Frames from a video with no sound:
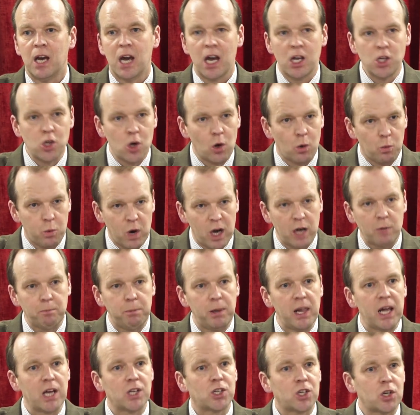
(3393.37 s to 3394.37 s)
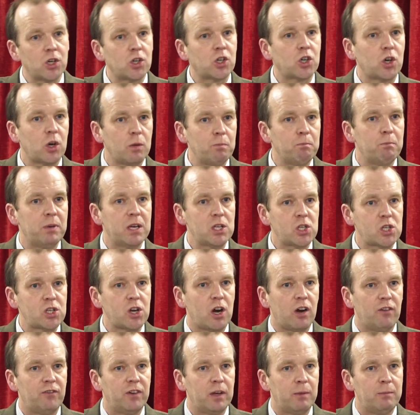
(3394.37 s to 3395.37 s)
In your workplace, you shouldn't be
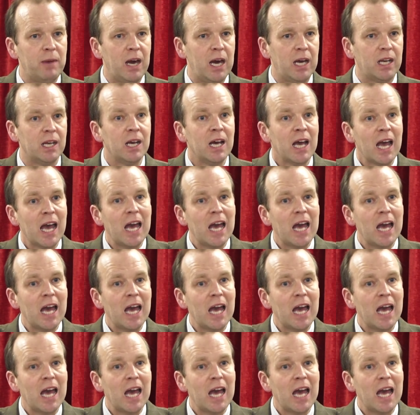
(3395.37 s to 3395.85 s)
serving men.